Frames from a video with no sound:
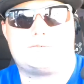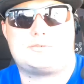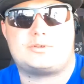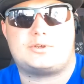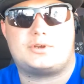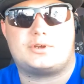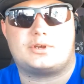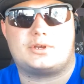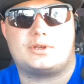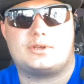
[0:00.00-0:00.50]

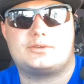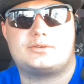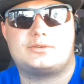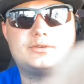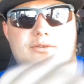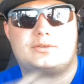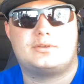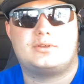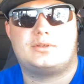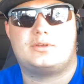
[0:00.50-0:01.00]
Sorry, guys.
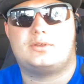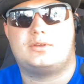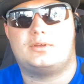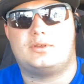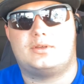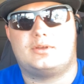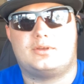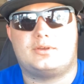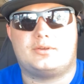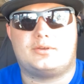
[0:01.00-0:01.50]

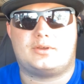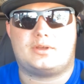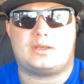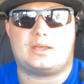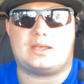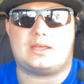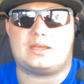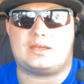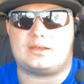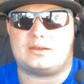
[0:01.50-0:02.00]

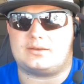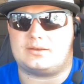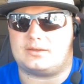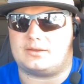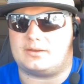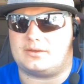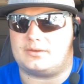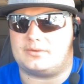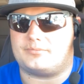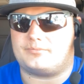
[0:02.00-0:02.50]
And
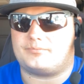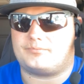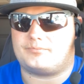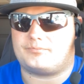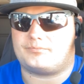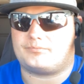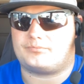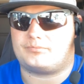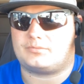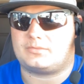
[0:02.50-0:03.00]
I
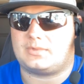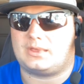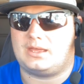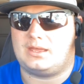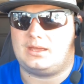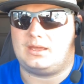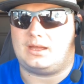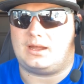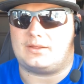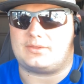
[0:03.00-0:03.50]

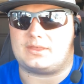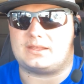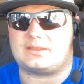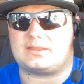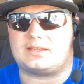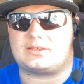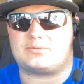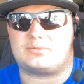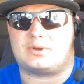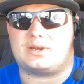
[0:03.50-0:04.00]
think
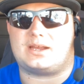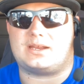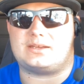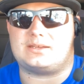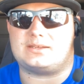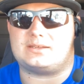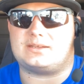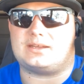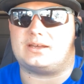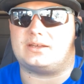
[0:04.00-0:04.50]
that's what I
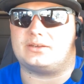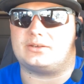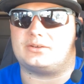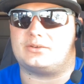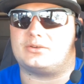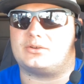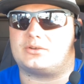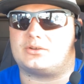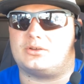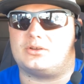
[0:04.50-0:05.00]
did down there
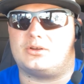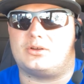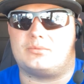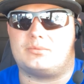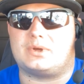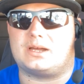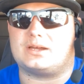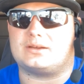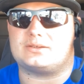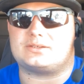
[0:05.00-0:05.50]
in Oklahoma.
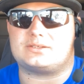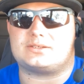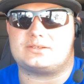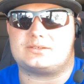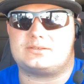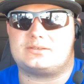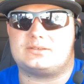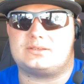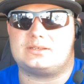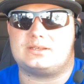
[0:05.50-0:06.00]
I
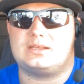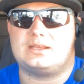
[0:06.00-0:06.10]
was